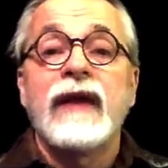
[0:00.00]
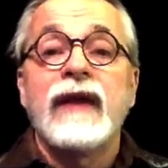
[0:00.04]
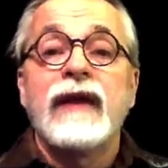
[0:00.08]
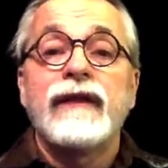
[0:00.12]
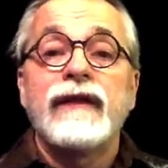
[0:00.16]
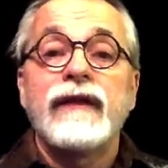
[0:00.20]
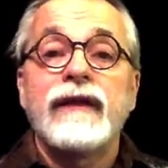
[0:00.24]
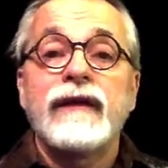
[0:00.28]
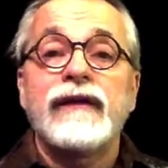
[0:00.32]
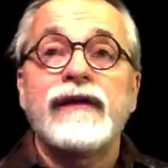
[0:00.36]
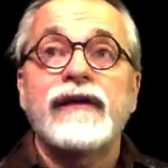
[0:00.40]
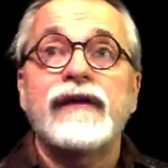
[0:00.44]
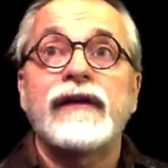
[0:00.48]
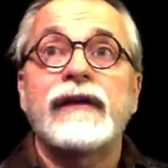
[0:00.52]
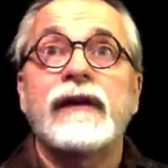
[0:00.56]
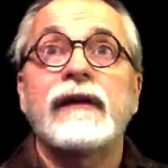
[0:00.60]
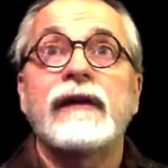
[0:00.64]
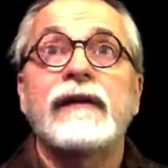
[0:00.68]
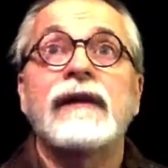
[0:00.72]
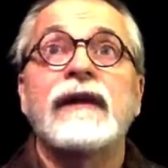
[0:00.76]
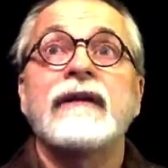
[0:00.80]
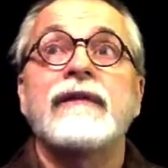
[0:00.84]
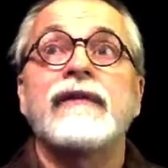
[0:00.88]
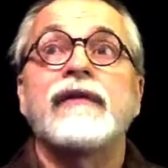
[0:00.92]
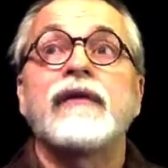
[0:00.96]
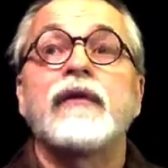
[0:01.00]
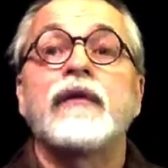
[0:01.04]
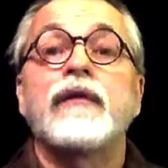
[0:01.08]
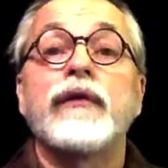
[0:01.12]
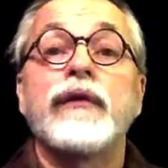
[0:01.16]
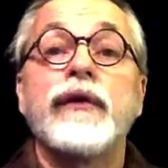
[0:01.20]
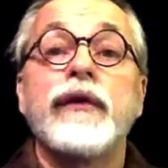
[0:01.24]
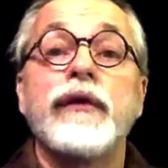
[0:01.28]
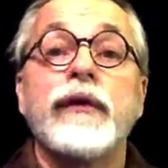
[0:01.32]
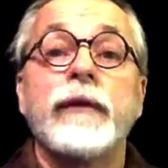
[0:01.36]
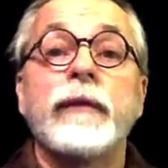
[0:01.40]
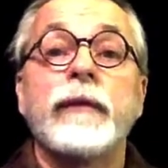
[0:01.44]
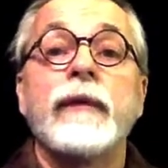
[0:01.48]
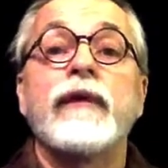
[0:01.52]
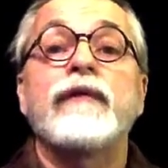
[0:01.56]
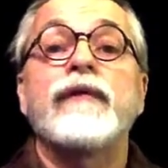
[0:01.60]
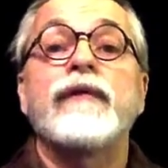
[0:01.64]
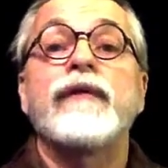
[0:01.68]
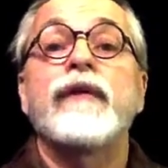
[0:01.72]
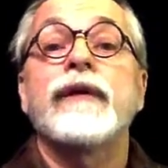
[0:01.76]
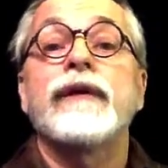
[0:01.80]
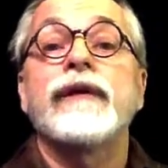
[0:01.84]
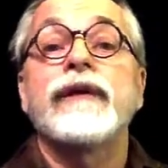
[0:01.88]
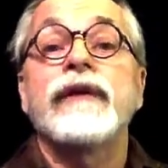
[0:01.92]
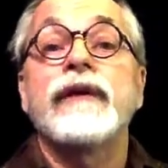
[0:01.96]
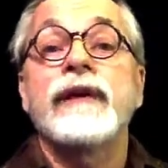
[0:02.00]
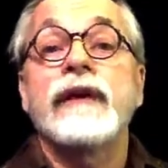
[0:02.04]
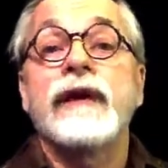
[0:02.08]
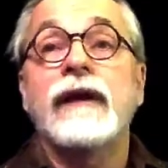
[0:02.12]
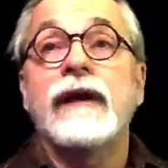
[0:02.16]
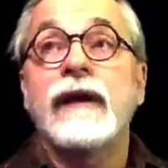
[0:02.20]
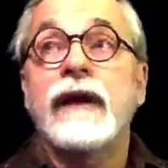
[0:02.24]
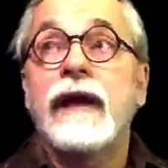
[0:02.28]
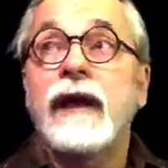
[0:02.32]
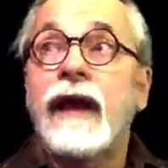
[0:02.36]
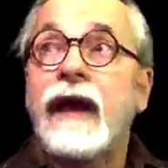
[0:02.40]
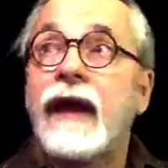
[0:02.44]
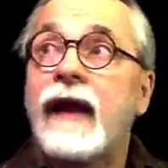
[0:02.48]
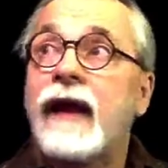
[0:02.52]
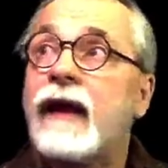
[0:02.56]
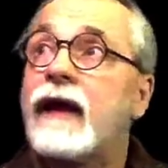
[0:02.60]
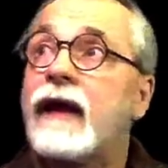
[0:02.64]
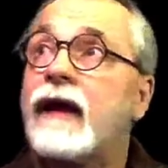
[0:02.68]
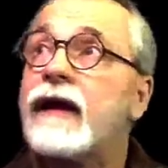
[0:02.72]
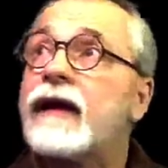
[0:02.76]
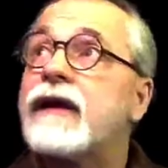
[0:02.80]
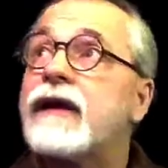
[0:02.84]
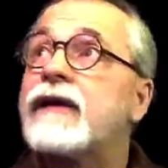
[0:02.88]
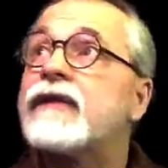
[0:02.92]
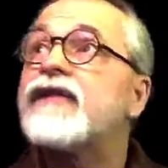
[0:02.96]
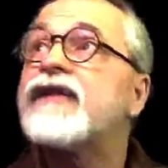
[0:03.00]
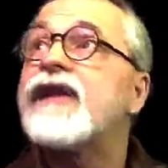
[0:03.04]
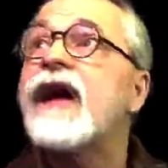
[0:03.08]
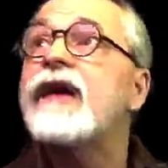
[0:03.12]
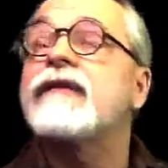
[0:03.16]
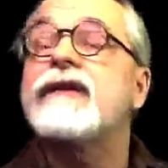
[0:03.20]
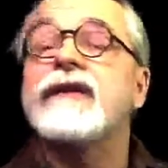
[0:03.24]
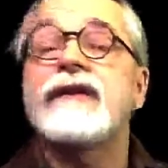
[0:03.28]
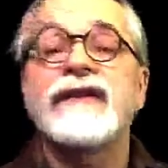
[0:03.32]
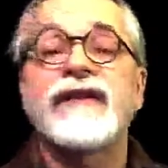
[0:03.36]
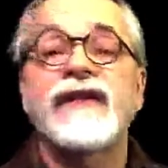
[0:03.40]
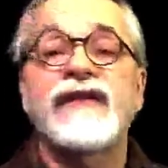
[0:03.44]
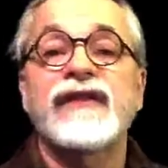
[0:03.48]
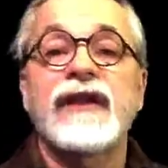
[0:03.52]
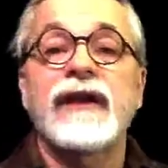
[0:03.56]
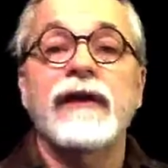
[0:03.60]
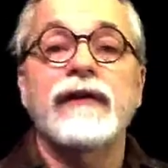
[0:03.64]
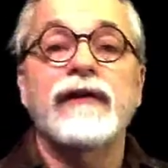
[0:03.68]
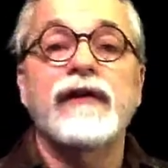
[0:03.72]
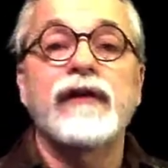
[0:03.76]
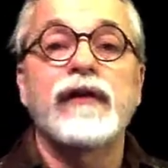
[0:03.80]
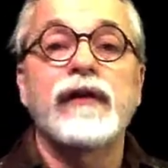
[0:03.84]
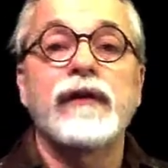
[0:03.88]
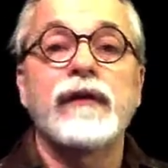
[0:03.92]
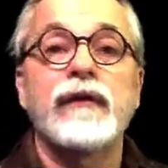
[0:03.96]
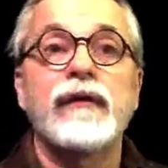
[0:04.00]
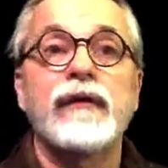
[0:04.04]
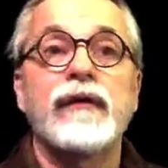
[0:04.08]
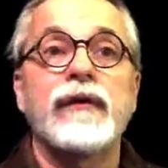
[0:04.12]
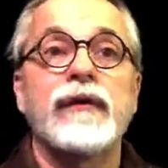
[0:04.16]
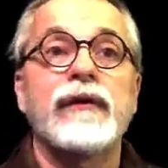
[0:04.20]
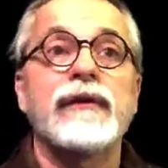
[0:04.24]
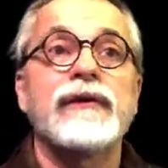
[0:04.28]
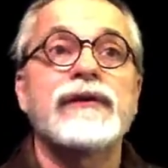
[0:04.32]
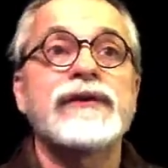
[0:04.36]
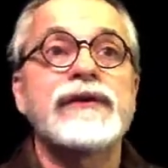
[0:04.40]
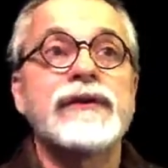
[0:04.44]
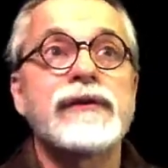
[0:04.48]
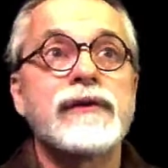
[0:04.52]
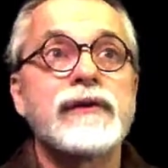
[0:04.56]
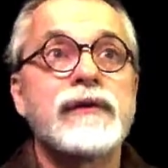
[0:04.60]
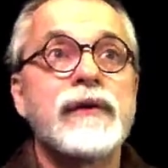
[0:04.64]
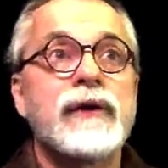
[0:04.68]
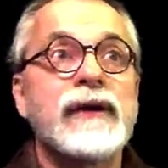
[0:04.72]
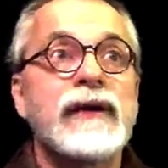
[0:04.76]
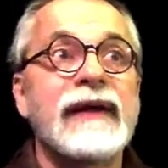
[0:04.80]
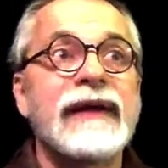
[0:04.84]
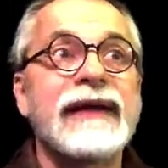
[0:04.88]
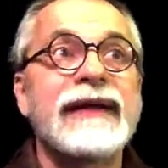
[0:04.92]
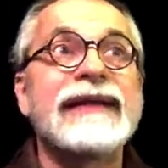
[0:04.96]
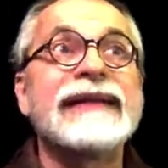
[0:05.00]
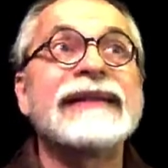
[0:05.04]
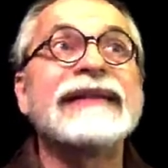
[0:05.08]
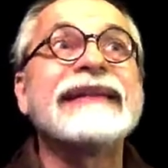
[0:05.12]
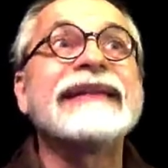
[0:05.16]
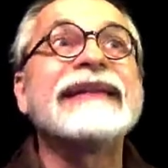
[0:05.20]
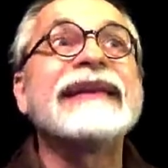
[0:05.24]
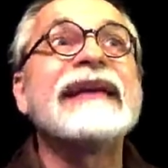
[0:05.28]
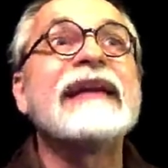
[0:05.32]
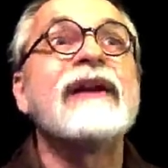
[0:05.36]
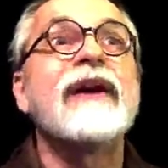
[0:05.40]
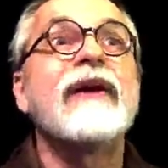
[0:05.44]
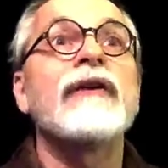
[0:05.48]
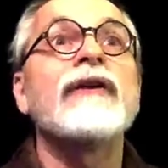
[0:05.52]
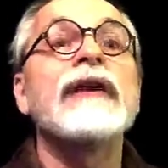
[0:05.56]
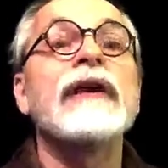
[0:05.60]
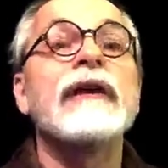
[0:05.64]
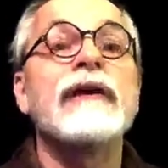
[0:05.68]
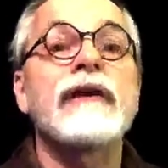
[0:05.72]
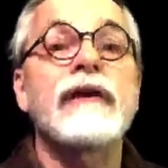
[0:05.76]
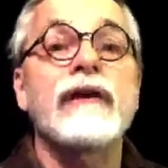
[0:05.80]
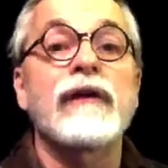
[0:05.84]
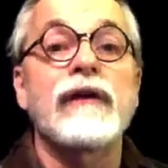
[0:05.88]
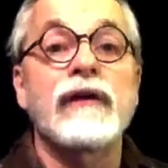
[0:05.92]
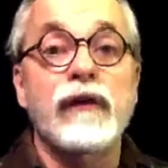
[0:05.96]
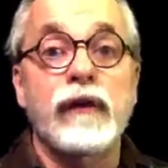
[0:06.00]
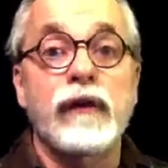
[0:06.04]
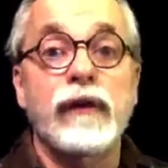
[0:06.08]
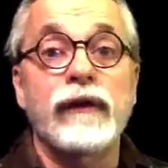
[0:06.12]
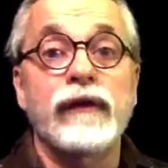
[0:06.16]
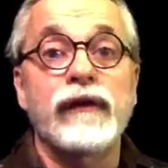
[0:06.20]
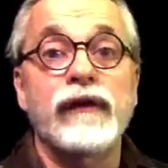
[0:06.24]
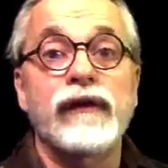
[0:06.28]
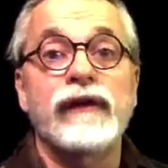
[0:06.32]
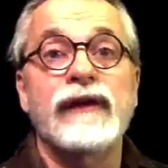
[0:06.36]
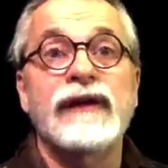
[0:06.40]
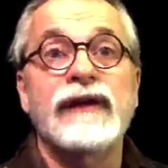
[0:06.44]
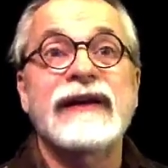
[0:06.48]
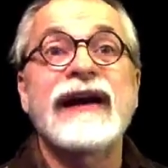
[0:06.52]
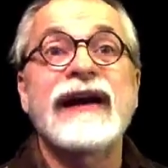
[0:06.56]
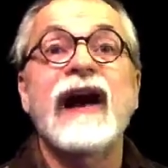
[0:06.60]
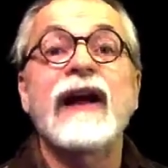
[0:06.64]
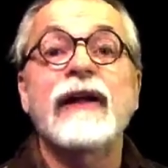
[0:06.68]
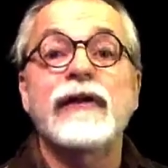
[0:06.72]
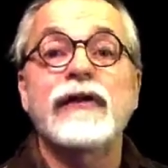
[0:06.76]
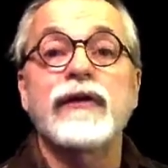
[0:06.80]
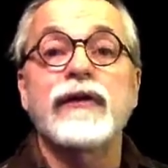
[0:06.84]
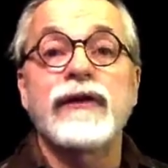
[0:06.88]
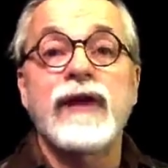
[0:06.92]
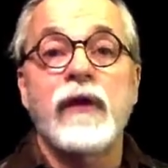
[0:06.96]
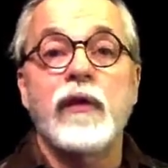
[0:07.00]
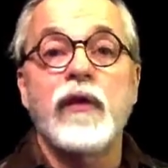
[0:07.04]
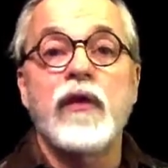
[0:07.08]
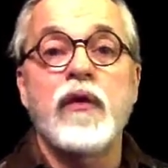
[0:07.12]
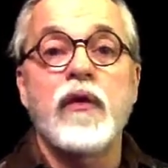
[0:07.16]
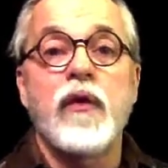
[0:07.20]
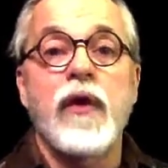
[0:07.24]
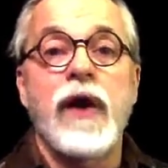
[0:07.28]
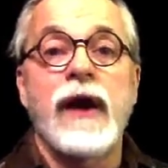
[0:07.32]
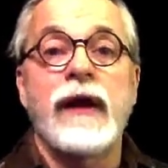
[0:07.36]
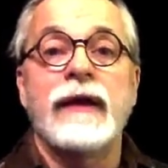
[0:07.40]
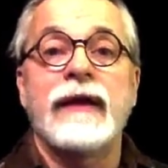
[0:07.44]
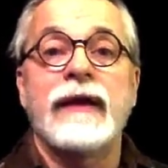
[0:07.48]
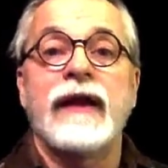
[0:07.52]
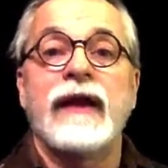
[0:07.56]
this gives room for the sound of this scale to lead our ear towards the color that we want.